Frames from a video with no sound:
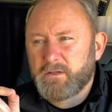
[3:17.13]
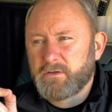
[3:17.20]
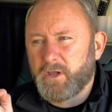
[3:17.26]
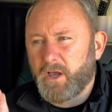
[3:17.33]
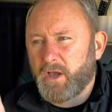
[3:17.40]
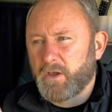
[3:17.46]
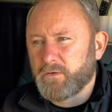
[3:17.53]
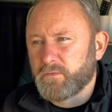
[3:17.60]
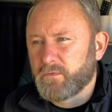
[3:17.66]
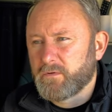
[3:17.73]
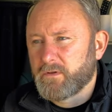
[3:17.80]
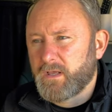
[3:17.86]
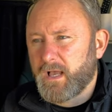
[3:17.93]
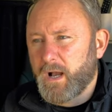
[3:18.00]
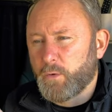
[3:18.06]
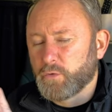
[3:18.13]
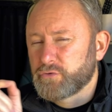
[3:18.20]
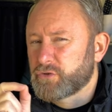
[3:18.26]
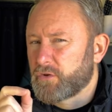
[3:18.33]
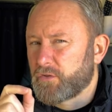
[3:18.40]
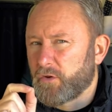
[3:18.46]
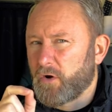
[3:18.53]
Now, I
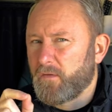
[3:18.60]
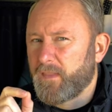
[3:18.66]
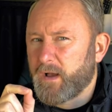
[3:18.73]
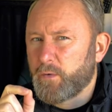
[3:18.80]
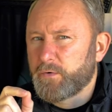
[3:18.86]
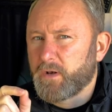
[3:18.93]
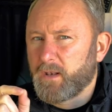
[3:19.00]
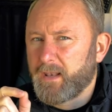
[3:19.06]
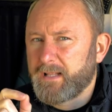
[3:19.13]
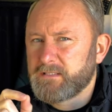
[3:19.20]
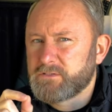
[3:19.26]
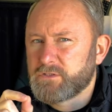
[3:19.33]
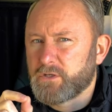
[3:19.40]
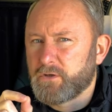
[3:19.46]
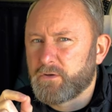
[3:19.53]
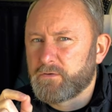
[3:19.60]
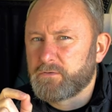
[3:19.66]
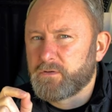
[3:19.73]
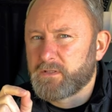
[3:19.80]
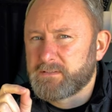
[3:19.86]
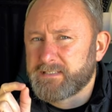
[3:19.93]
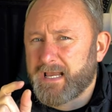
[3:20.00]
wouldn't have thought that would have led to
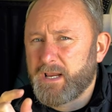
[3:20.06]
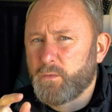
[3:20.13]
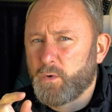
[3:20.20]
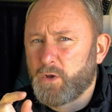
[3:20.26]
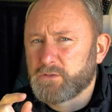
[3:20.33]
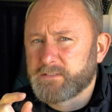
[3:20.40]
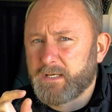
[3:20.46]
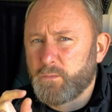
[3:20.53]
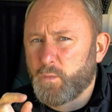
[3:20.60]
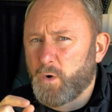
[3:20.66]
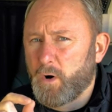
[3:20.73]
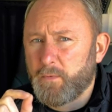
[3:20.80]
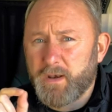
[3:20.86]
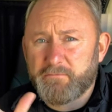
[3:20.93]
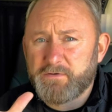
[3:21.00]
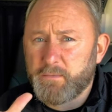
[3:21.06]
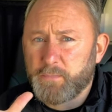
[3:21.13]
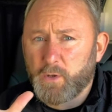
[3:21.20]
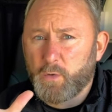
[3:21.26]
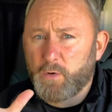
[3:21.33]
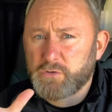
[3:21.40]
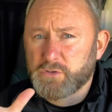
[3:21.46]
the tyre walls getting warm and having a
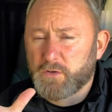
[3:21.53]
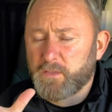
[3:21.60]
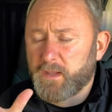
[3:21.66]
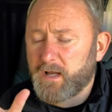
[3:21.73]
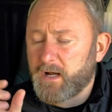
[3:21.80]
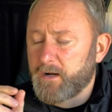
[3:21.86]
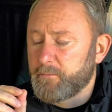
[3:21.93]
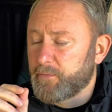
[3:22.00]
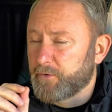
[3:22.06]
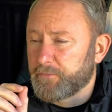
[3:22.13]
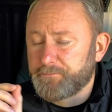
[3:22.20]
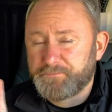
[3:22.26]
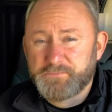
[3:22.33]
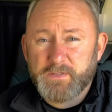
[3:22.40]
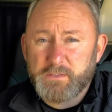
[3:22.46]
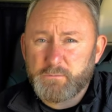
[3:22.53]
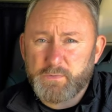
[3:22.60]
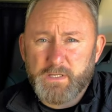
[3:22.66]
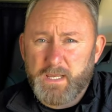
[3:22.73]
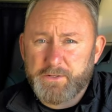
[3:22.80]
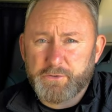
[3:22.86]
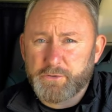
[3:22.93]
blowout on that, but
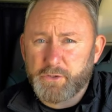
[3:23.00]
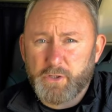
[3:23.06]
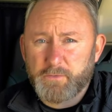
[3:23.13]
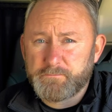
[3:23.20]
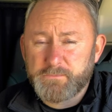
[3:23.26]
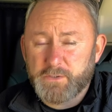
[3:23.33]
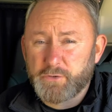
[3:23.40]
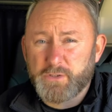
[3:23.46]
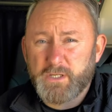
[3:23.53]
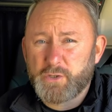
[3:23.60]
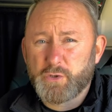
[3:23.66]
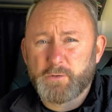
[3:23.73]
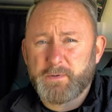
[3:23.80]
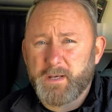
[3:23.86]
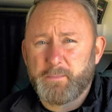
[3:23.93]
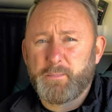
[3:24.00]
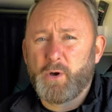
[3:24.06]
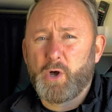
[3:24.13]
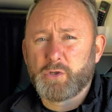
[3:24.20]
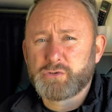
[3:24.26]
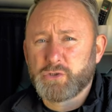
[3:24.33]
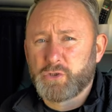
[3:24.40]
I don't know. I don't, it could have been a
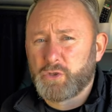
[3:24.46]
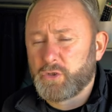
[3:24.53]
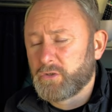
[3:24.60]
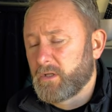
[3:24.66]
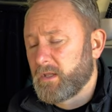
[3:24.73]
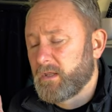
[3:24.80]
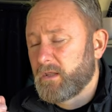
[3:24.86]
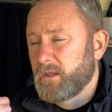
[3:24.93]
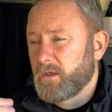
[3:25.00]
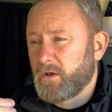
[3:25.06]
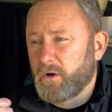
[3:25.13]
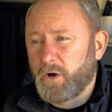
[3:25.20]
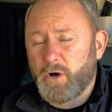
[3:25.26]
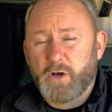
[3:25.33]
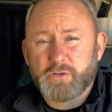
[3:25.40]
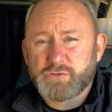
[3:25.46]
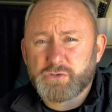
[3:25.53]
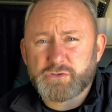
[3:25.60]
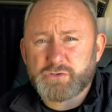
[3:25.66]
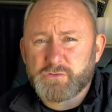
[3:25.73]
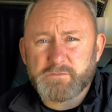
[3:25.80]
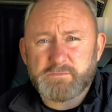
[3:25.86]
pothole or
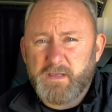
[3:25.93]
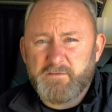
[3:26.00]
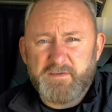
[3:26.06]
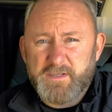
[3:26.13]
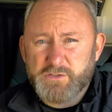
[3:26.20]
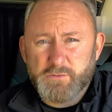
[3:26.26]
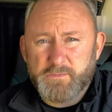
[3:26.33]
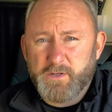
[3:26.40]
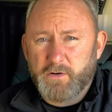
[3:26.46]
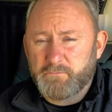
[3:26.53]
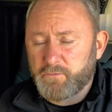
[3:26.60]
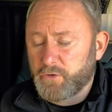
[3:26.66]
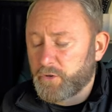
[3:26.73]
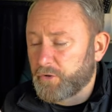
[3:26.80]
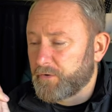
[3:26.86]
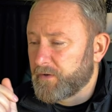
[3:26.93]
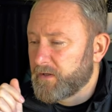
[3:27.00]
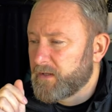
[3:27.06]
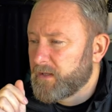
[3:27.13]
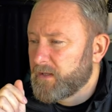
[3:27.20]
just I've hit something on the road.